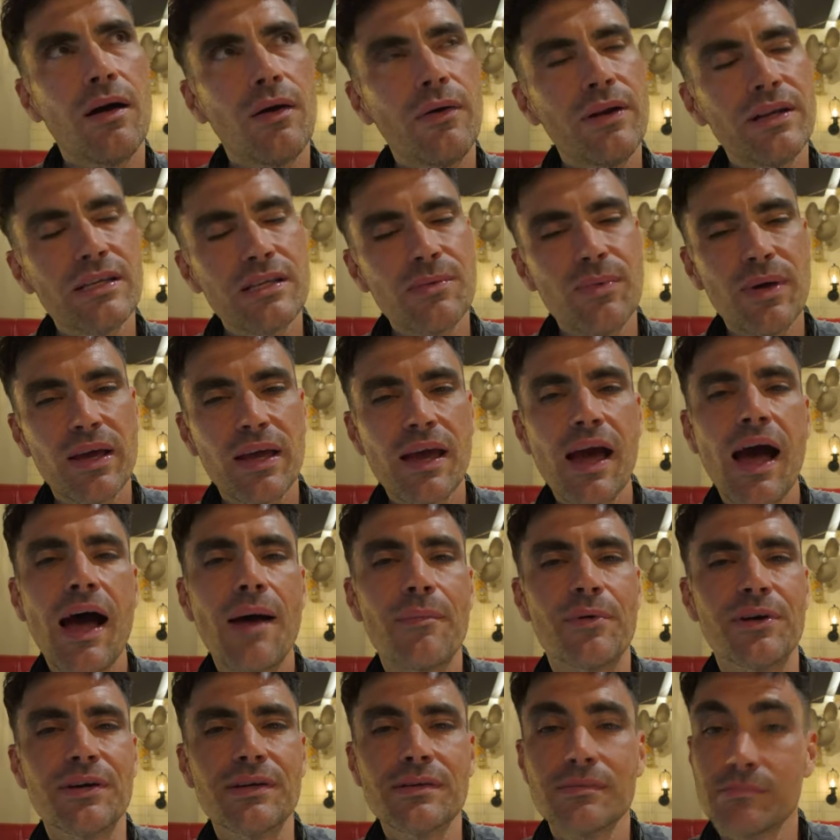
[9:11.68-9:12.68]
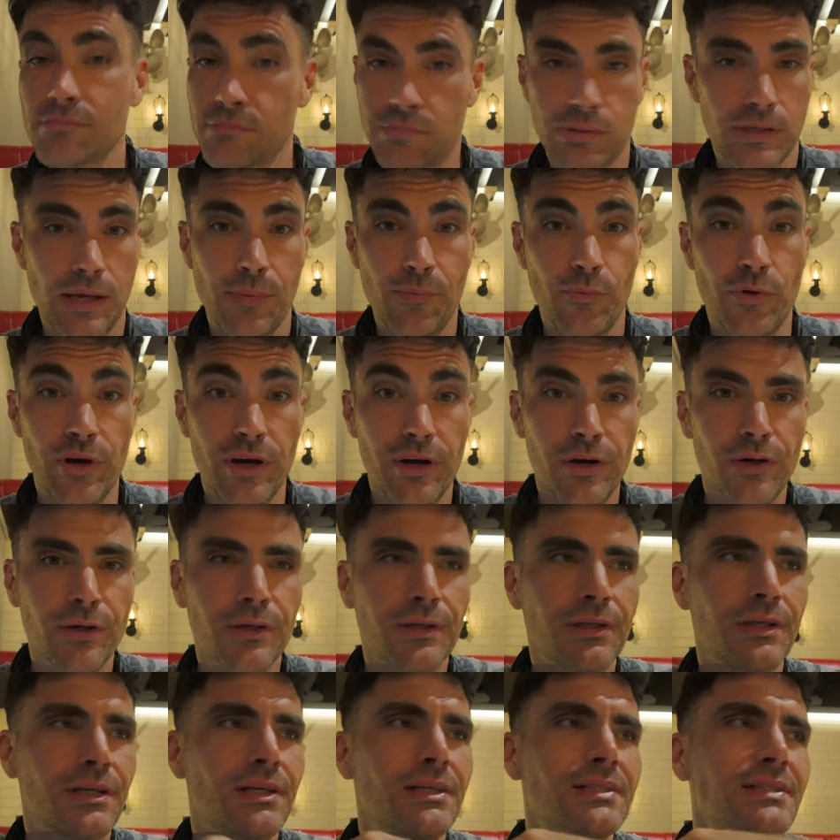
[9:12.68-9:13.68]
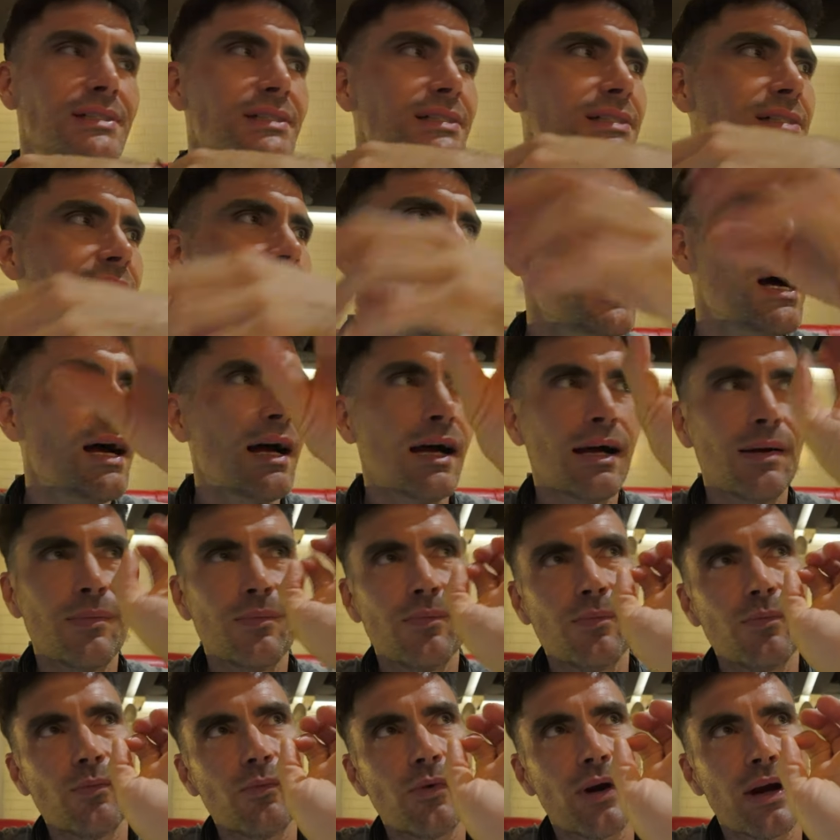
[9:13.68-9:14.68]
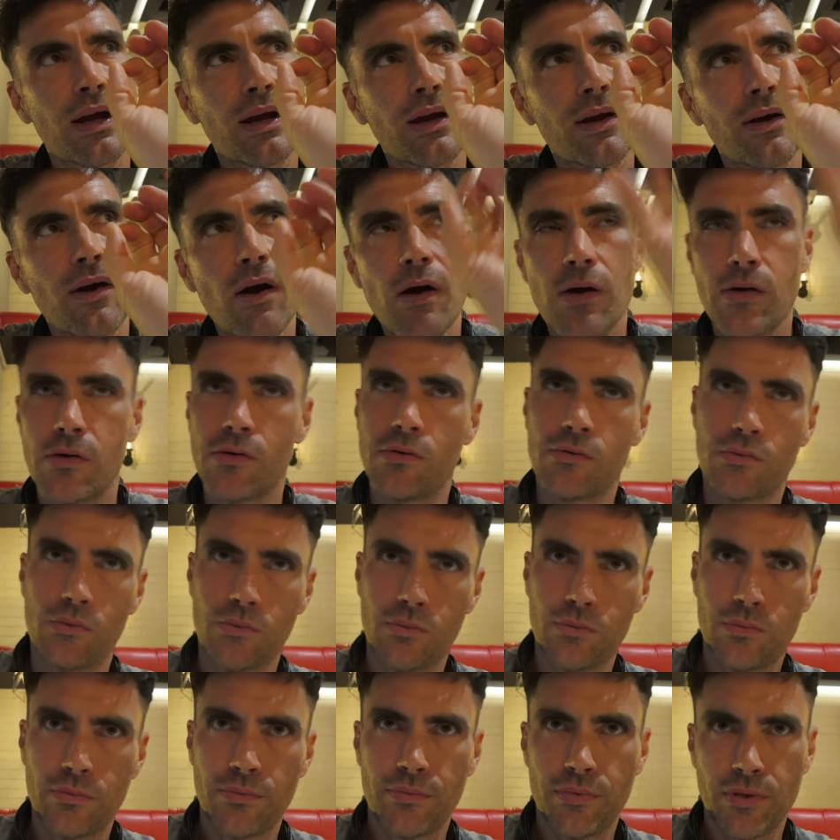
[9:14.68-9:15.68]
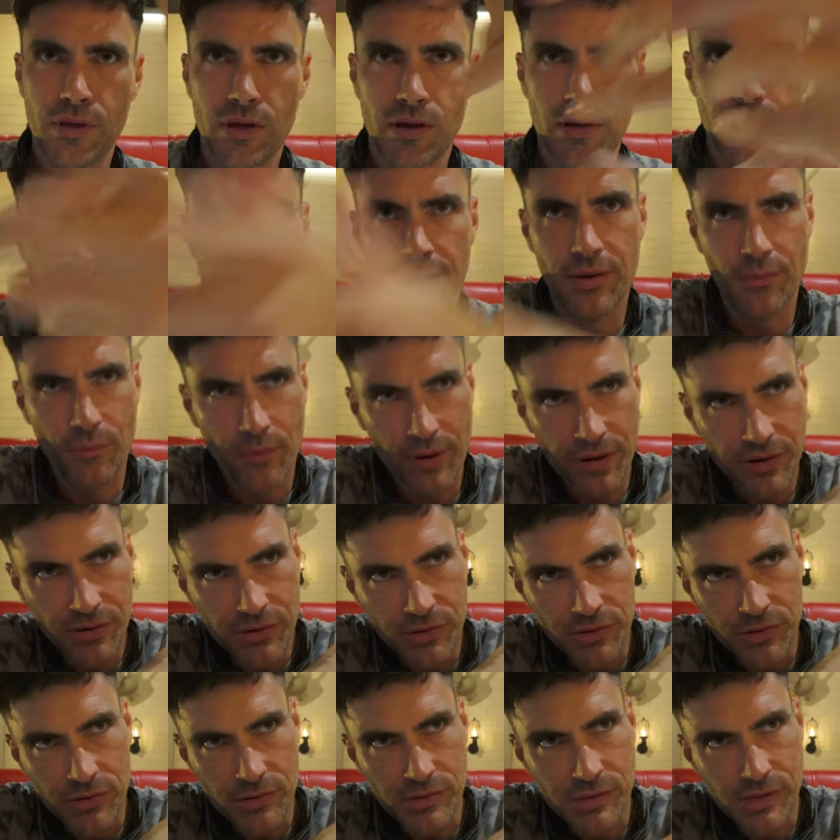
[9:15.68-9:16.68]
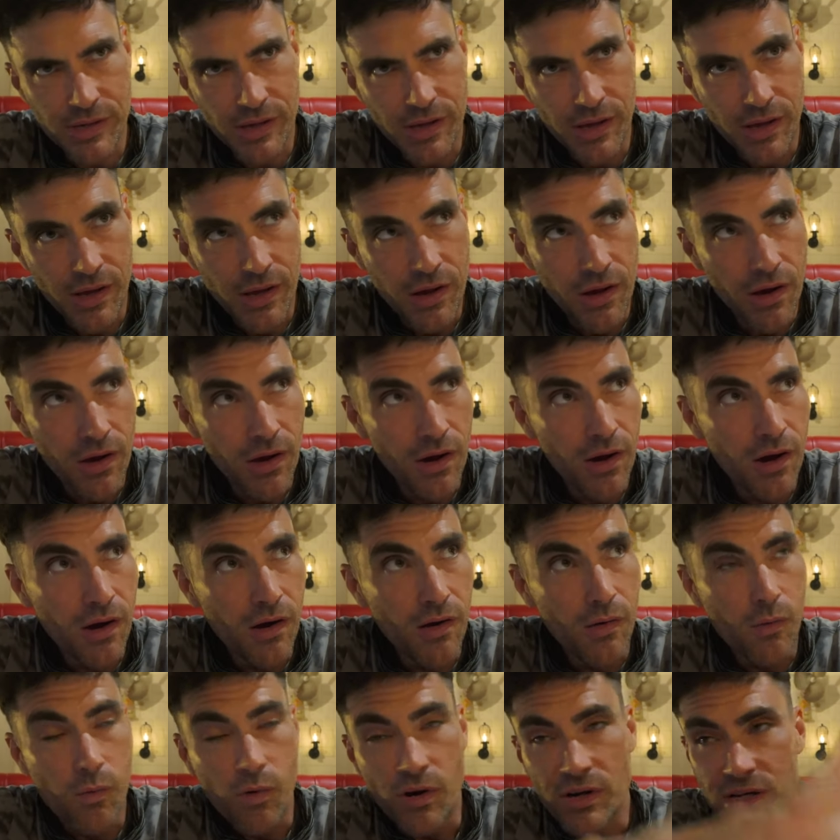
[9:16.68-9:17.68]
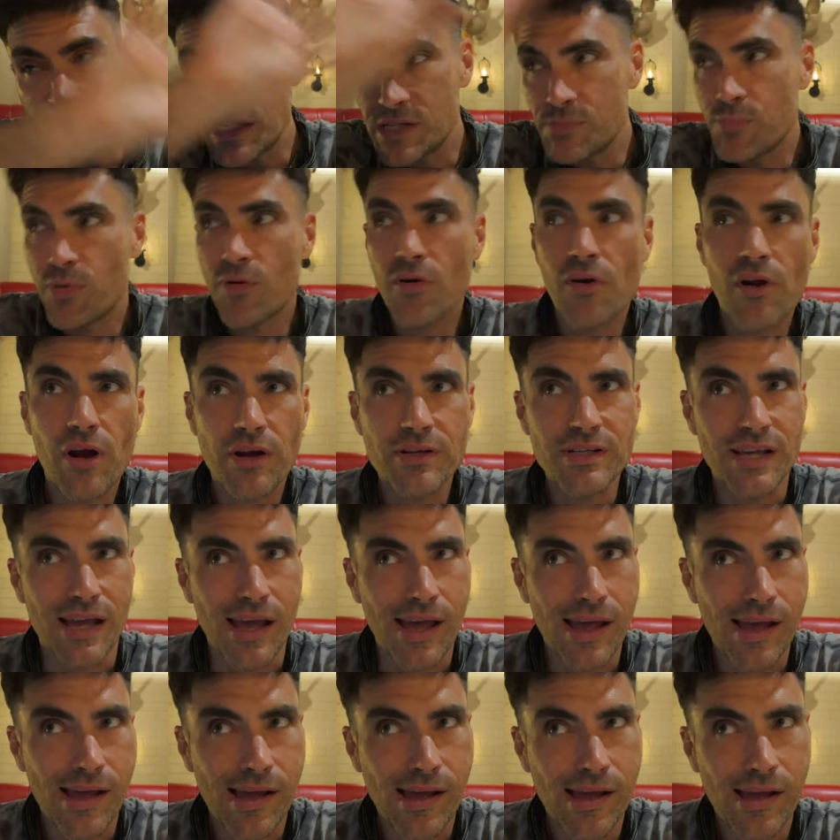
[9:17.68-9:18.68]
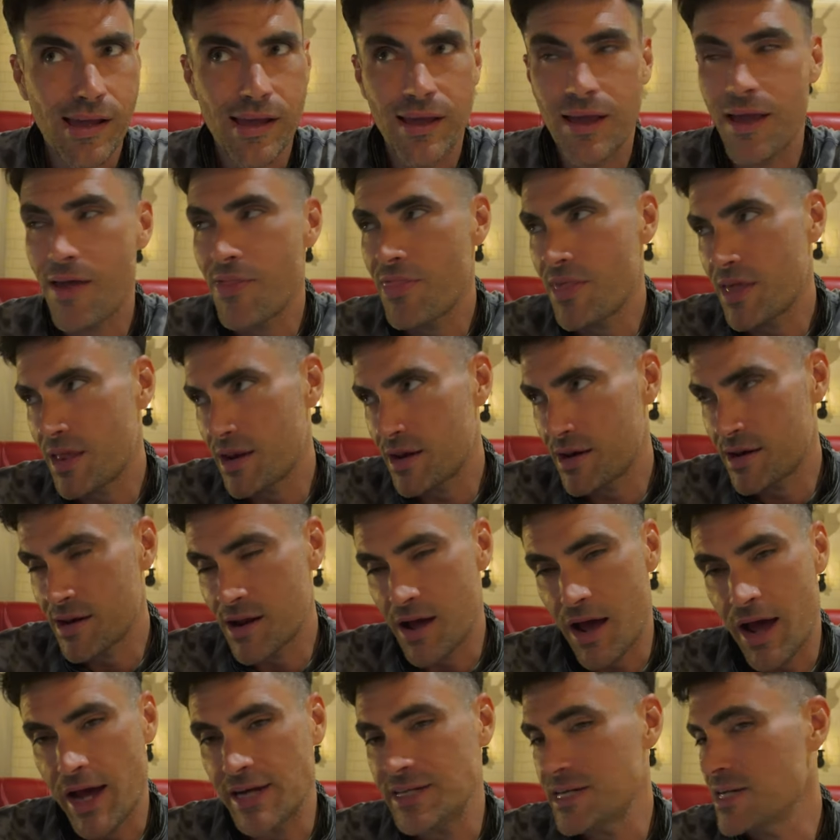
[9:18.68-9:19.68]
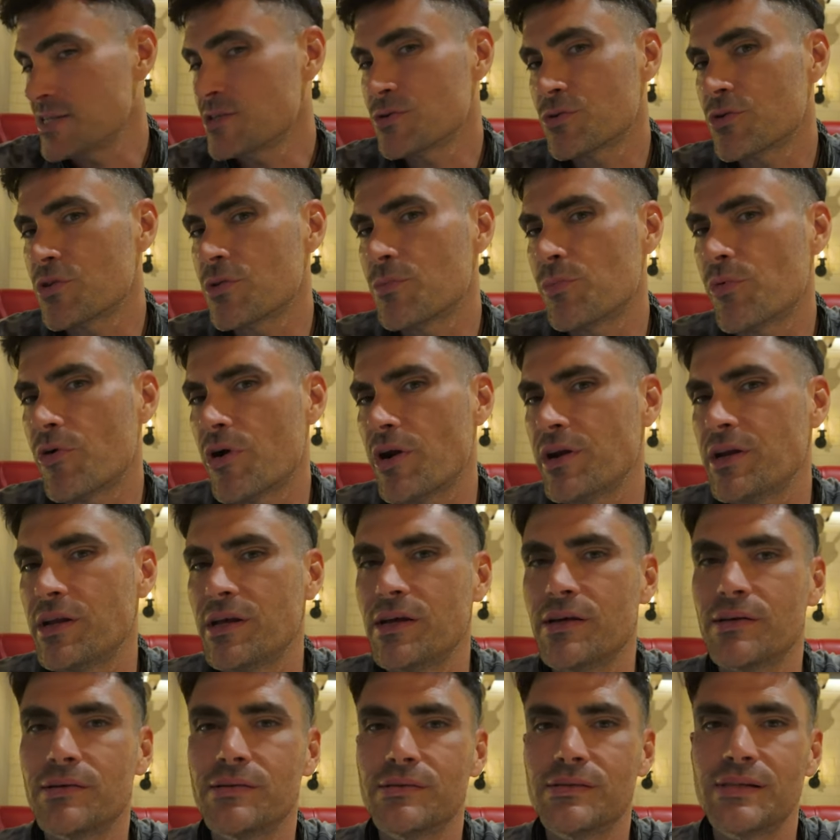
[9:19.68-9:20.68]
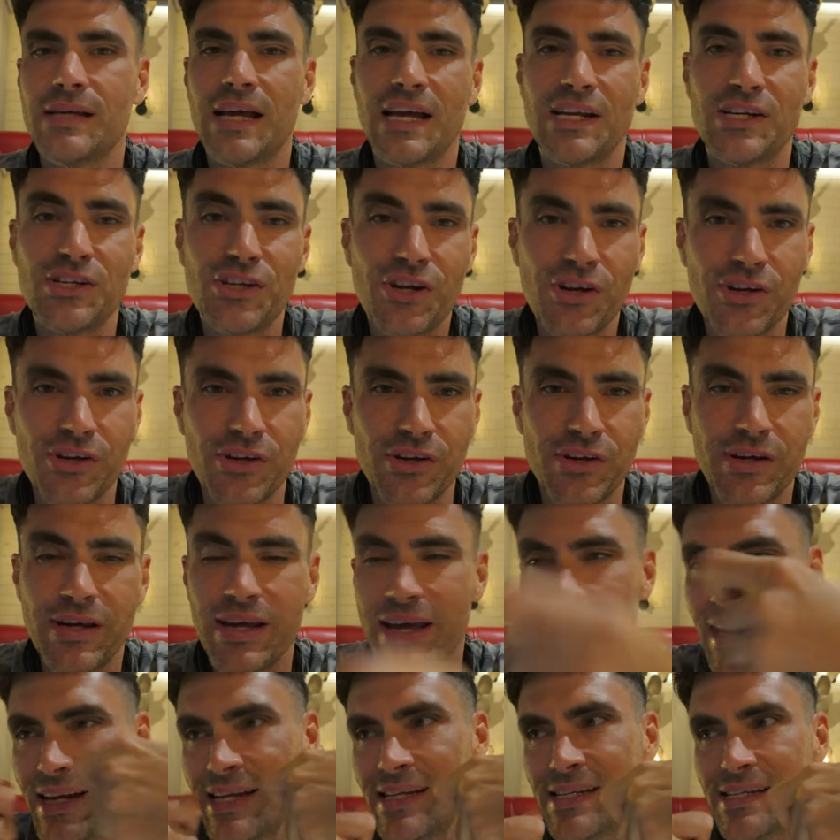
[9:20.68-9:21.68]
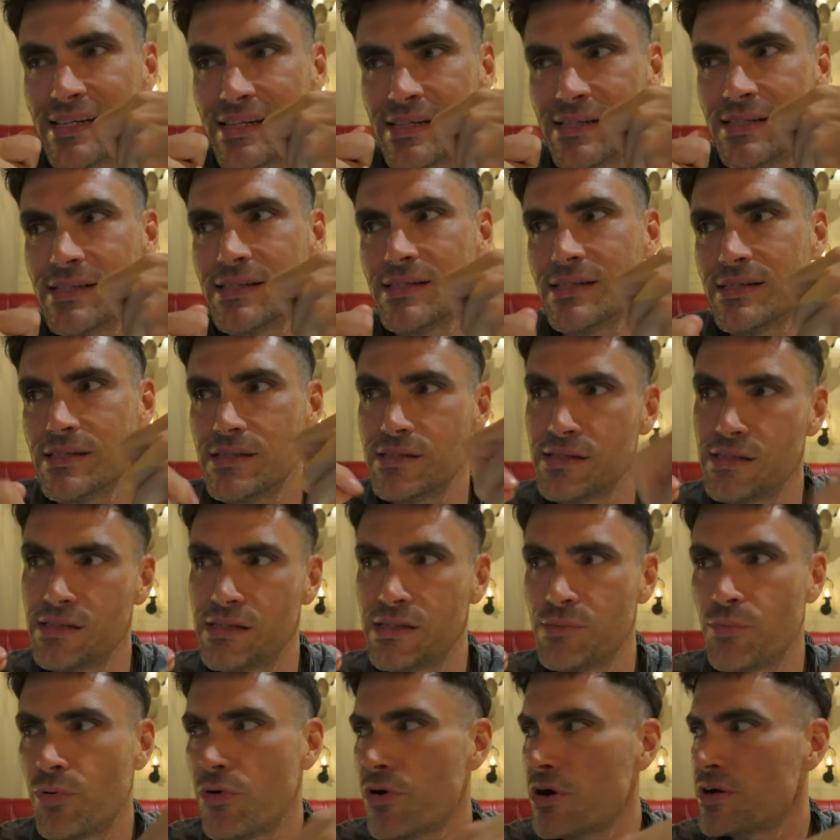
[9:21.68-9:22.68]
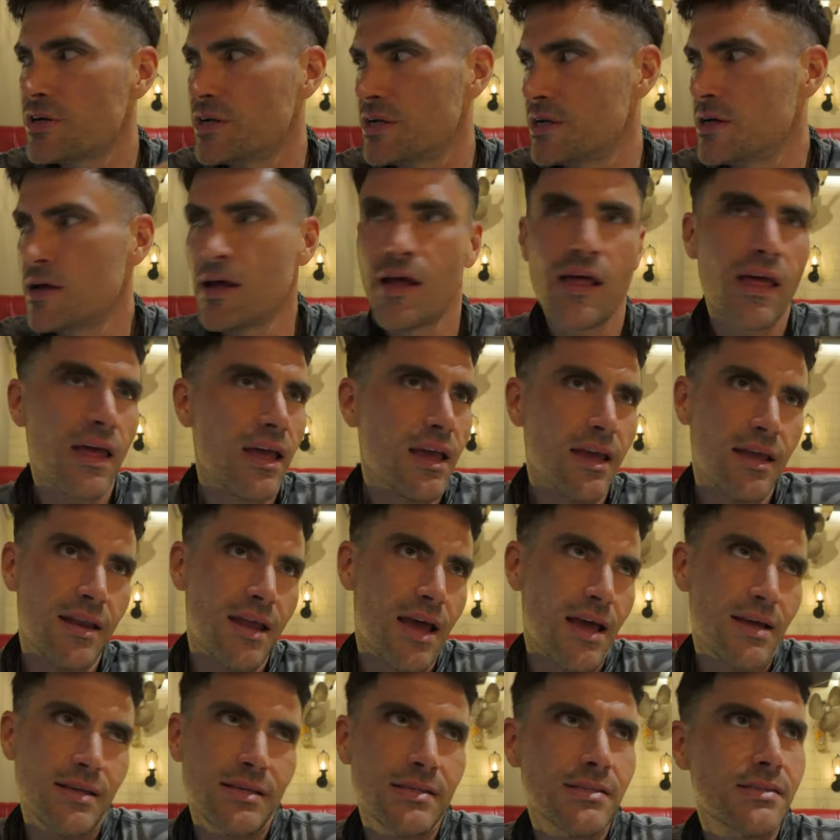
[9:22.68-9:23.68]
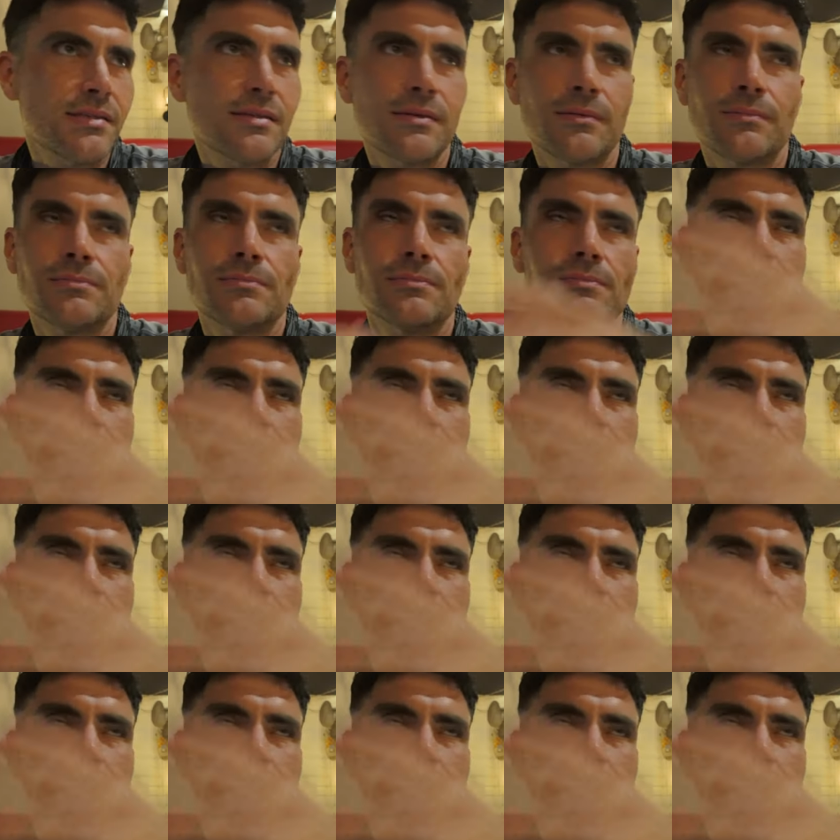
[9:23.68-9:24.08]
But it's a bit calmer somewhere, where I go, like one called, what is a paratha? And then I just order the paratha and show you and eat it. This is a paratha. It has